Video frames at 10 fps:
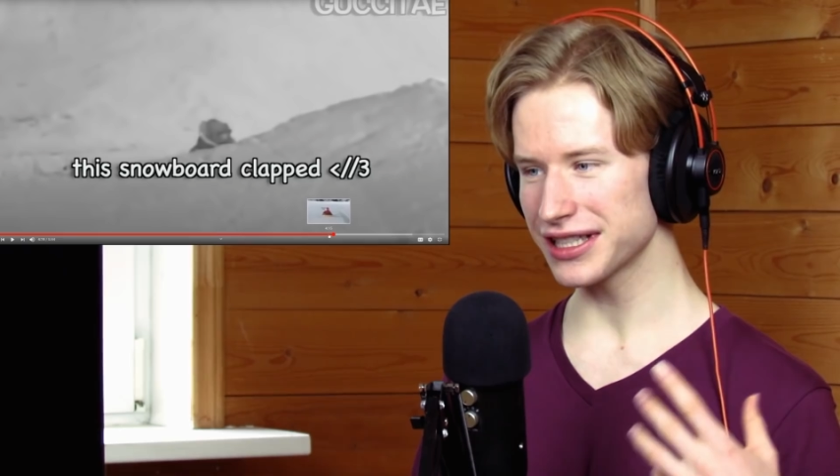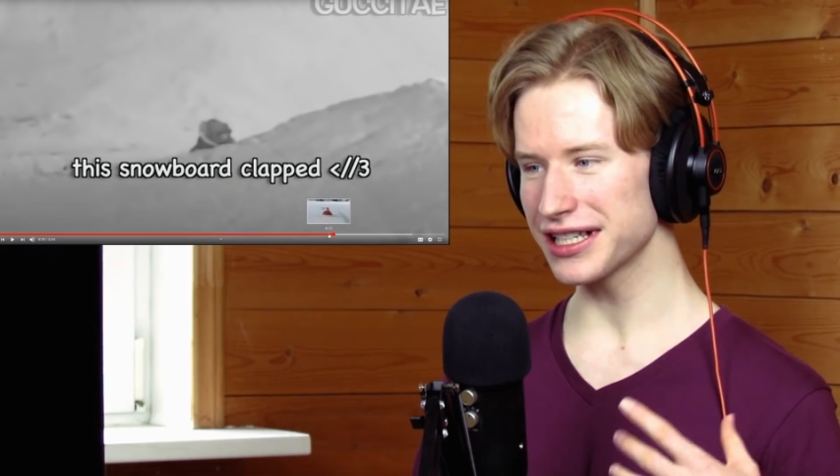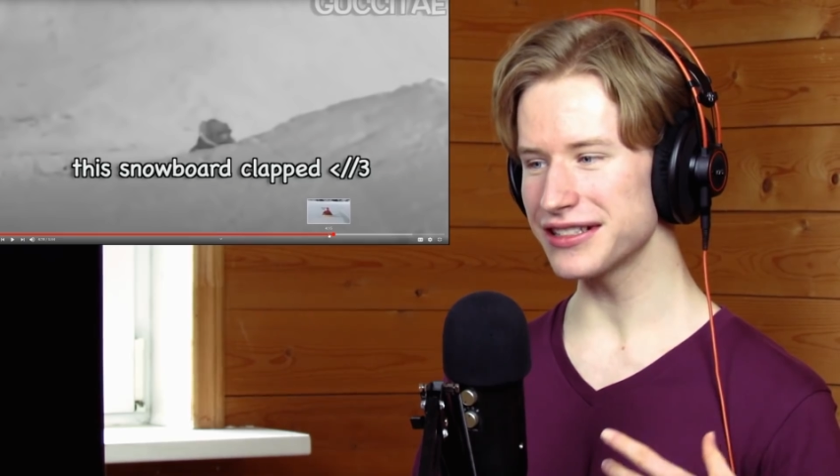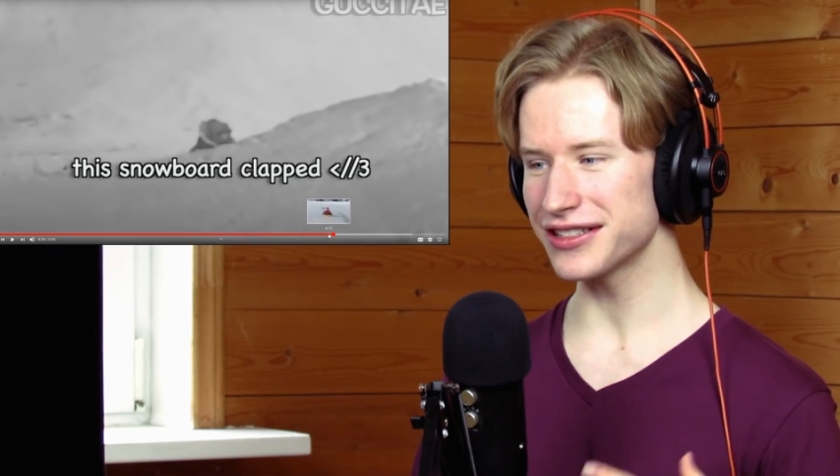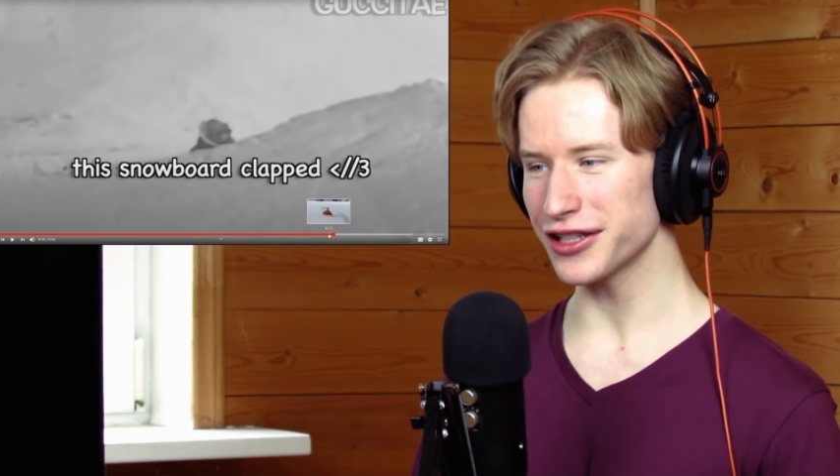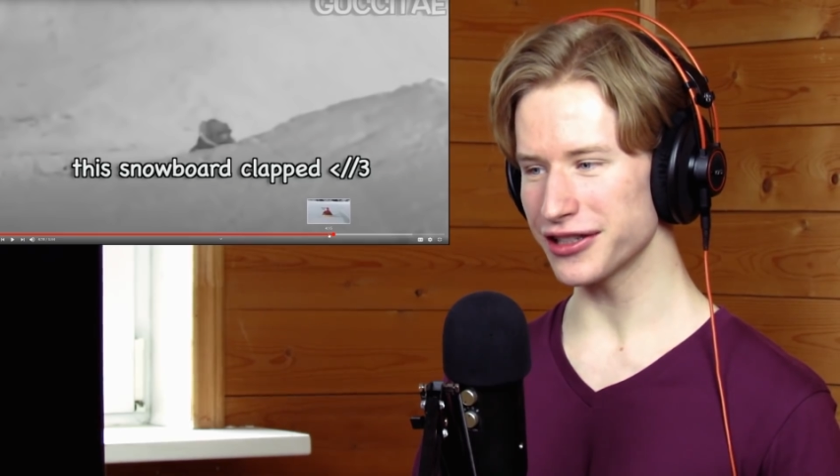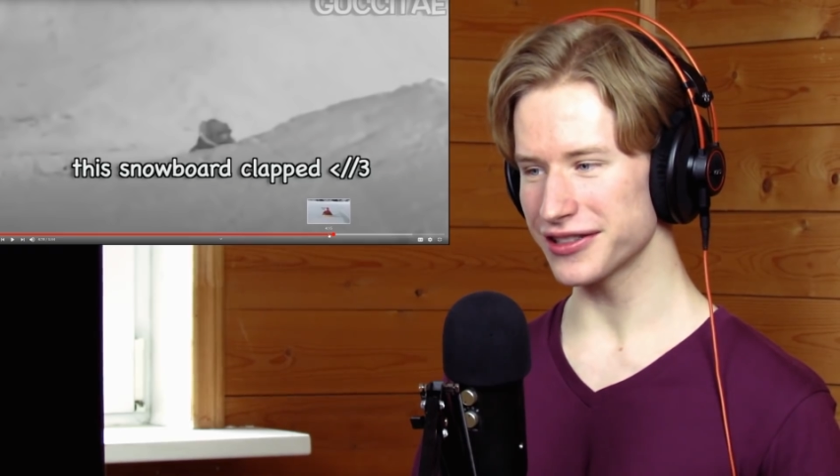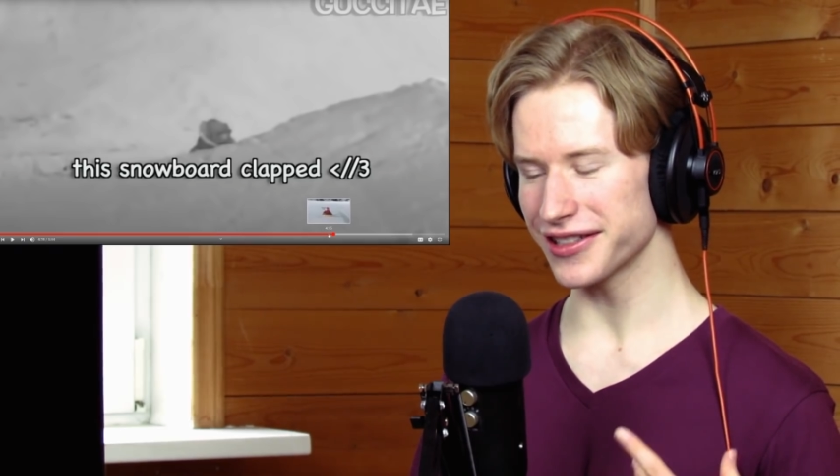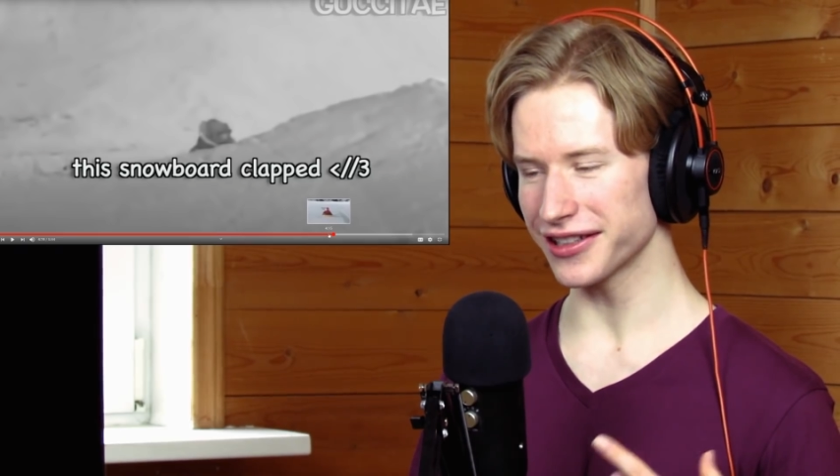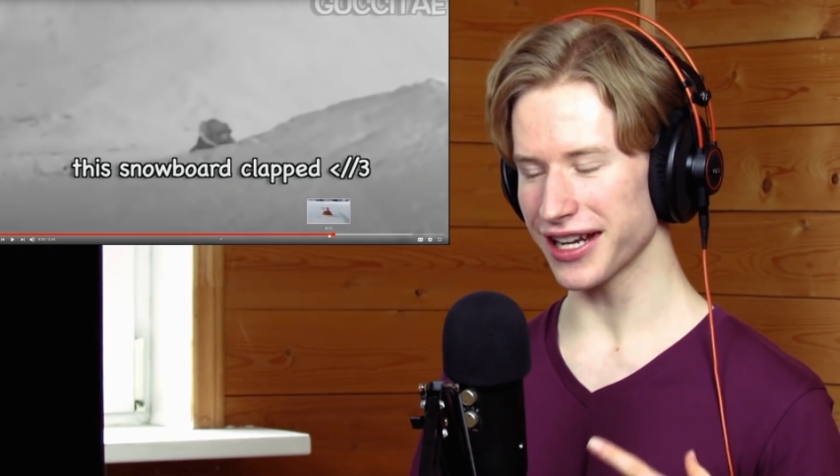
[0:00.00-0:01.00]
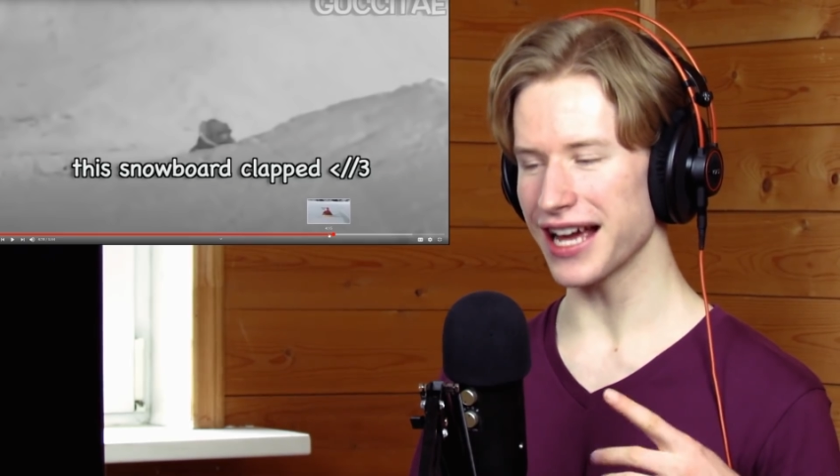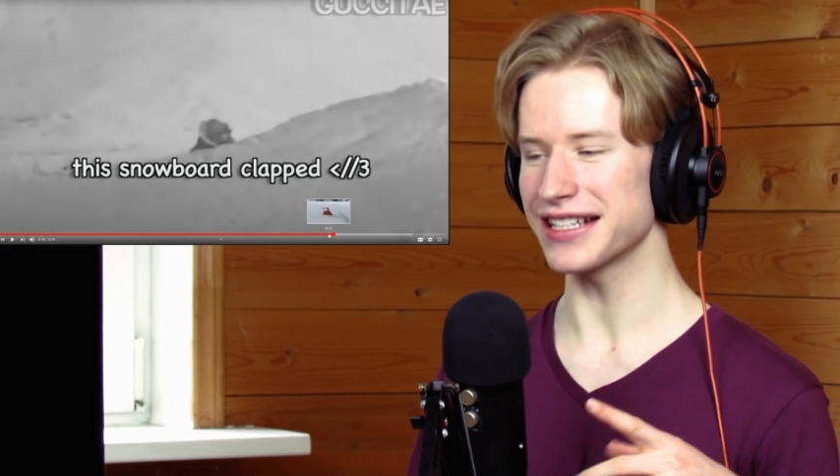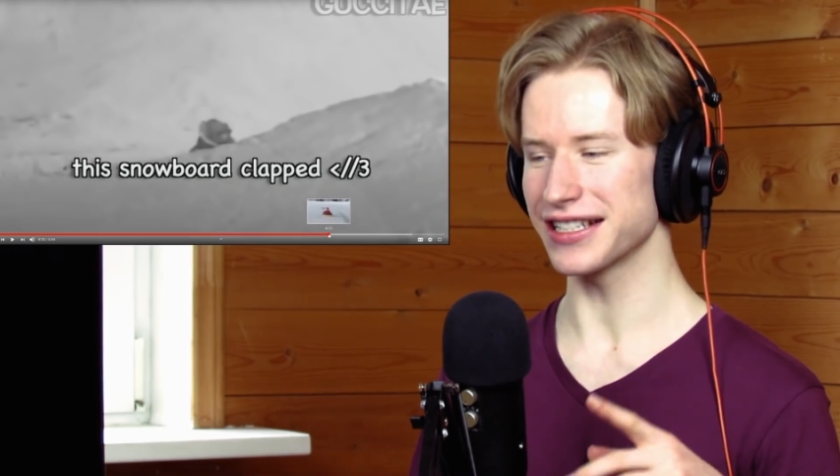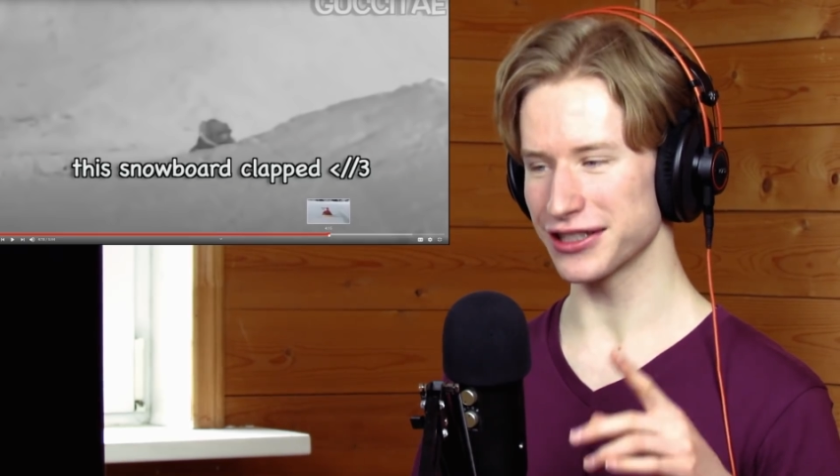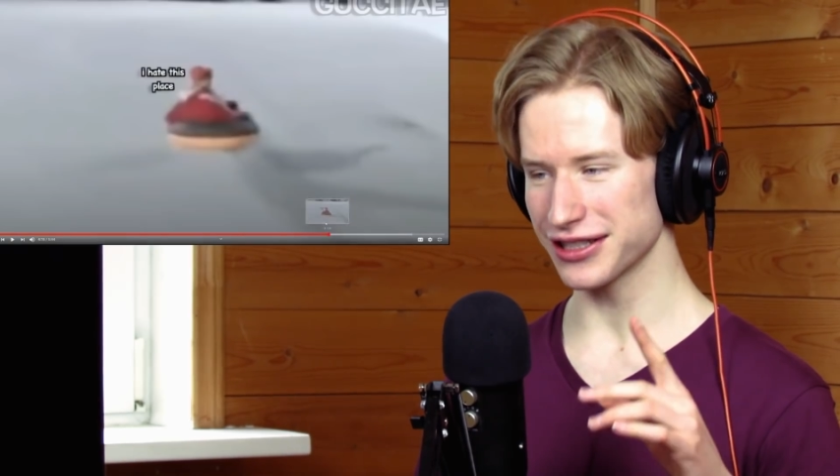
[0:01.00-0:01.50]
considered
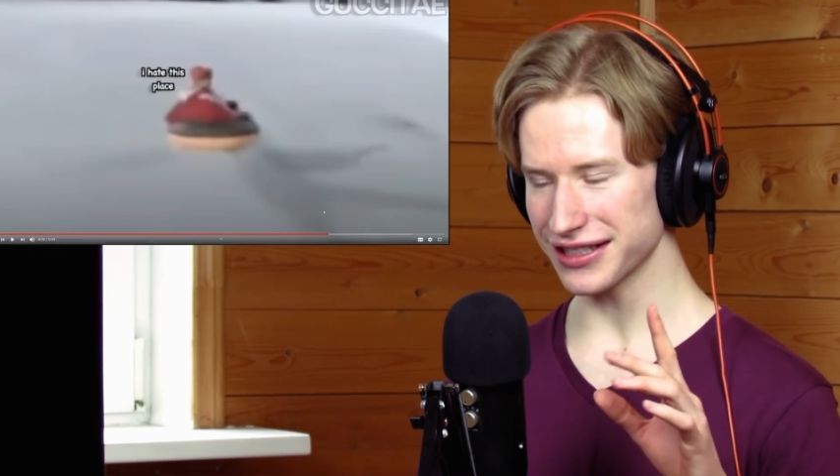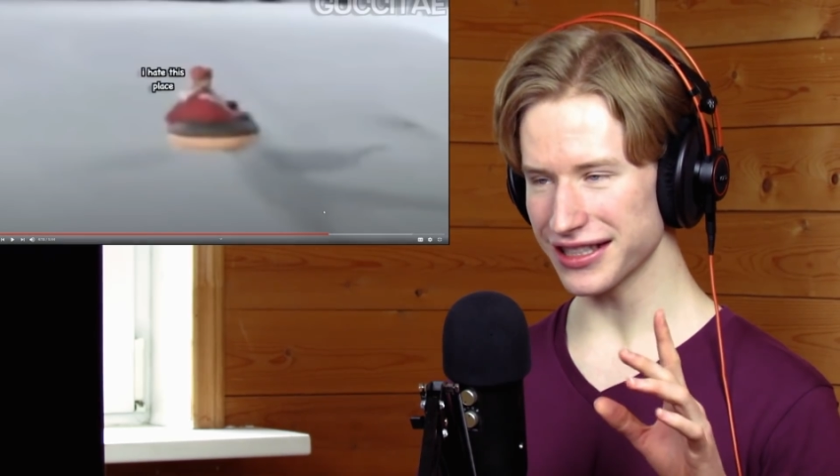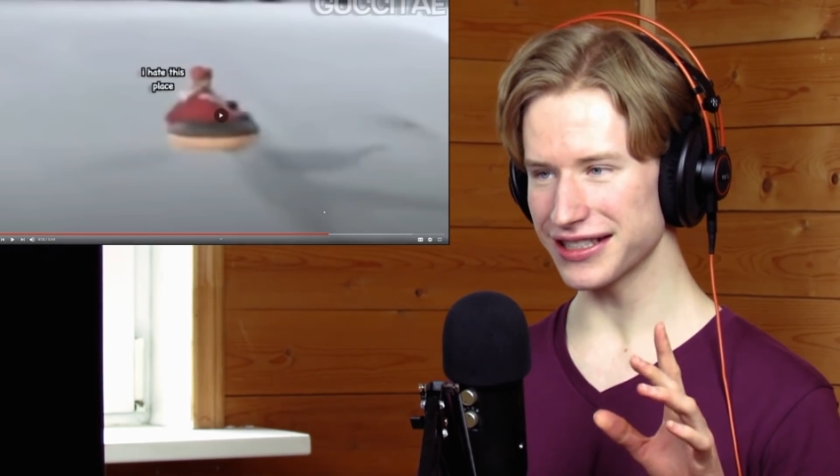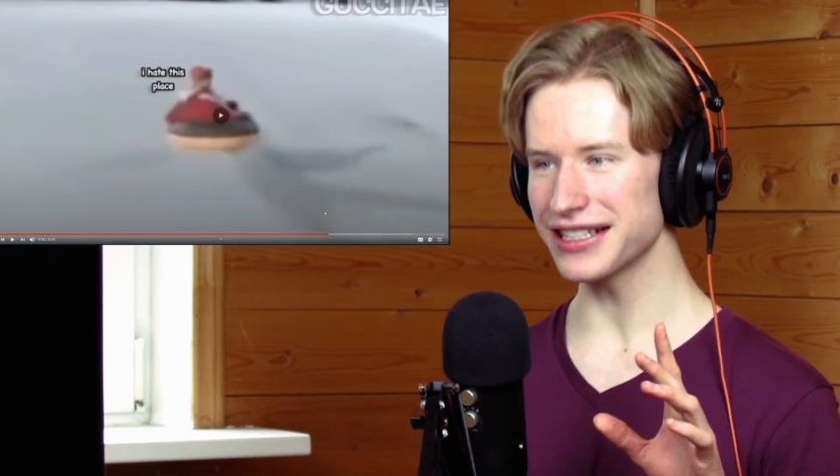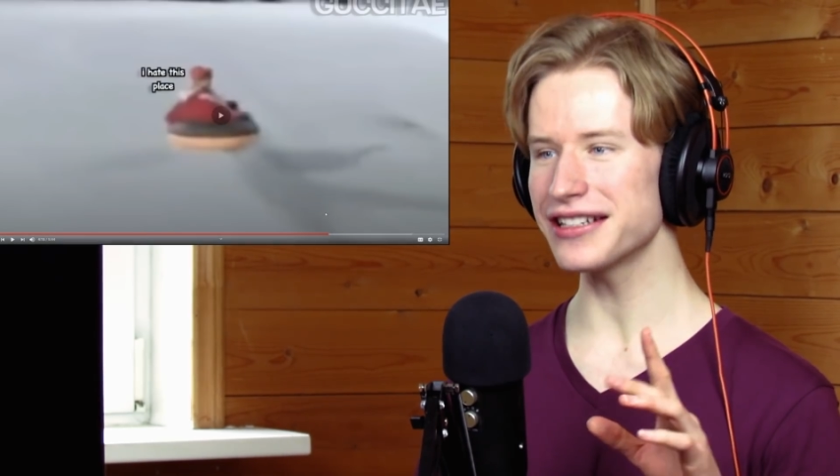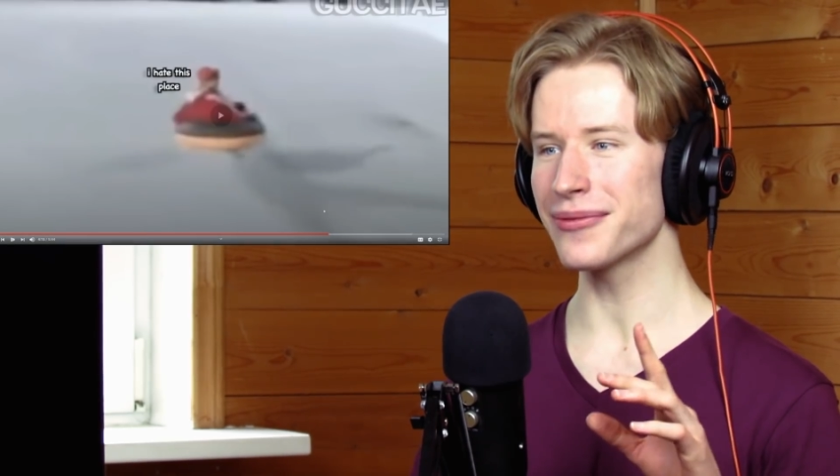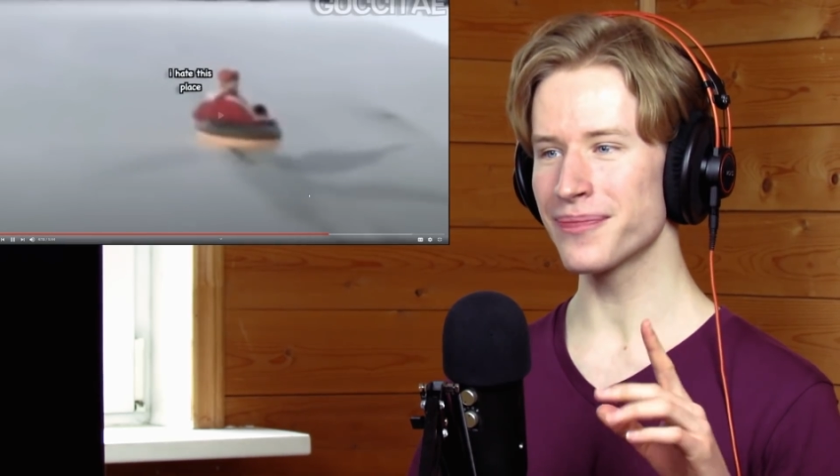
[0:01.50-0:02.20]
sarcastic. Just listen